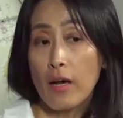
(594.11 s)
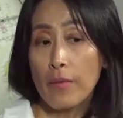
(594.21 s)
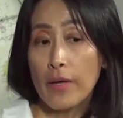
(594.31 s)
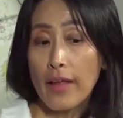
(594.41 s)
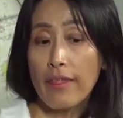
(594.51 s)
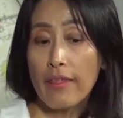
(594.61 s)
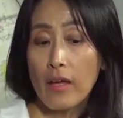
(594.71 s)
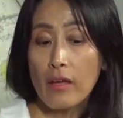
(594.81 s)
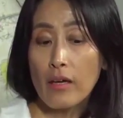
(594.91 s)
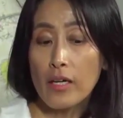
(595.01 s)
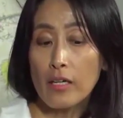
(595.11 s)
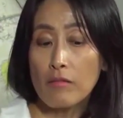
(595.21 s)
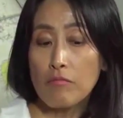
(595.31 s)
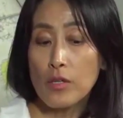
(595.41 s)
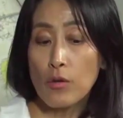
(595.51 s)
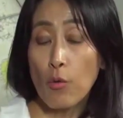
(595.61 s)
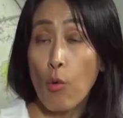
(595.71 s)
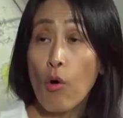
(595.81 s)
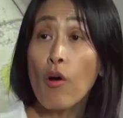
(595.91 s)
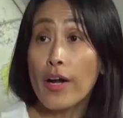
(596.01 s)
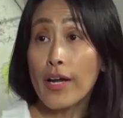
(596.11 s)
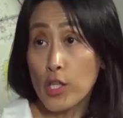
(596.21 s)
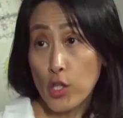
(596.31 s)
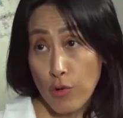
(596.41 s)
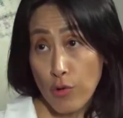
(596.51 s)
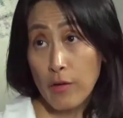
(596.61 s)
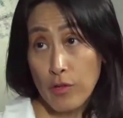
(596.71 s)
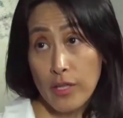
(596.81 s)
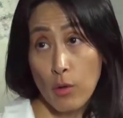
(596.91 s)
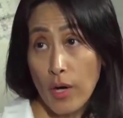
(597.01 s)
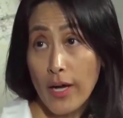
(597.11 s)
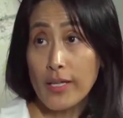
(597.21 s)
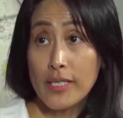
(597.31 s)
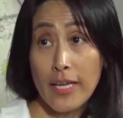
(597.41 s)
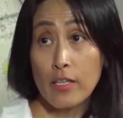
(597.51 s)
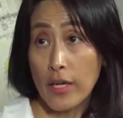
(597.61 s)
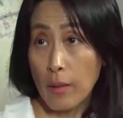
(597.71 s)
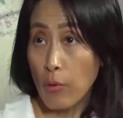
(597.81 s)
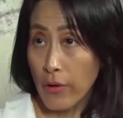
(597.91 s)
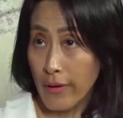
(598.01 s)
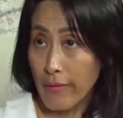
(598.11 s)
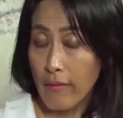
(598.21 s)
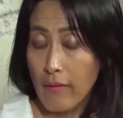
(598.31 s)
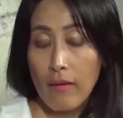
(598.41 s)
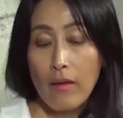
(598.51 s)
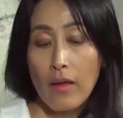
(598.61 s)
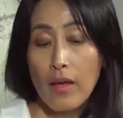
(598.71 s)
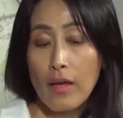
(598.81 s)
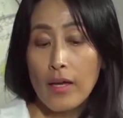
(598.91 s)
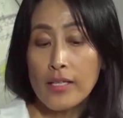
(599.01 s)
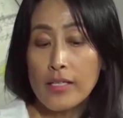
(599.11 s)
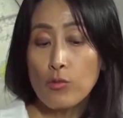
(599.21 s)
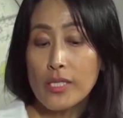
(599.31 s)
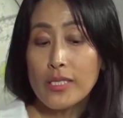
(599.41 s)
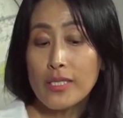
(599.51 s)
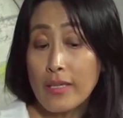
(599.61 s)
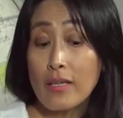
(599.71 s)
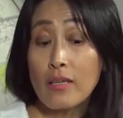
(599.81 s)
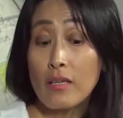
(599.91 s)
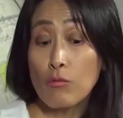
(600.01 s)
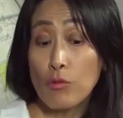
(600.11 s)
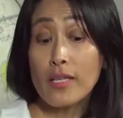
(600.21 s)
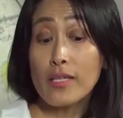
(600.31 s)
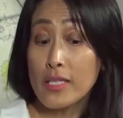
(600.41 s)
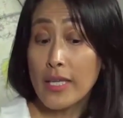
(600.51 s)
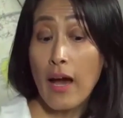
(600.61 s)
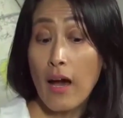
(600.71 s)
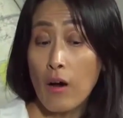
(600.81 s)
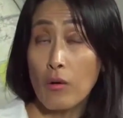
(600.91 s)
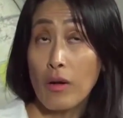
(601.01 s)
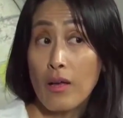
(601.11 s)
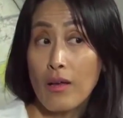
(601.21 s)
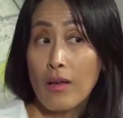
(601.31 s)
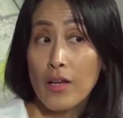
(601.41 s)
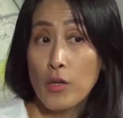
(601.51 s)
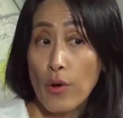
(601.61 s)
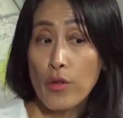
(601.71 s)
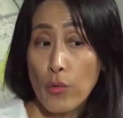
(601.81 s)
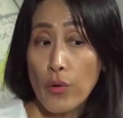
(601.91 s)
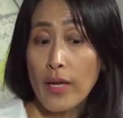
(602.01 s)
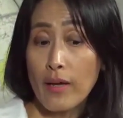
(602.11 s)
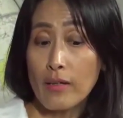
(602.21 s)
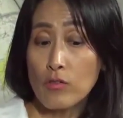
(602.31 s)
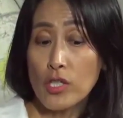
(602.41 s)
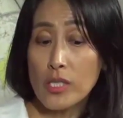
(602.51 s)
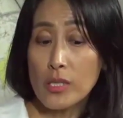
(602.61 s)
Um, and I think uh, the the war in Ukraine really was a turning point, and we see we can see how North Korea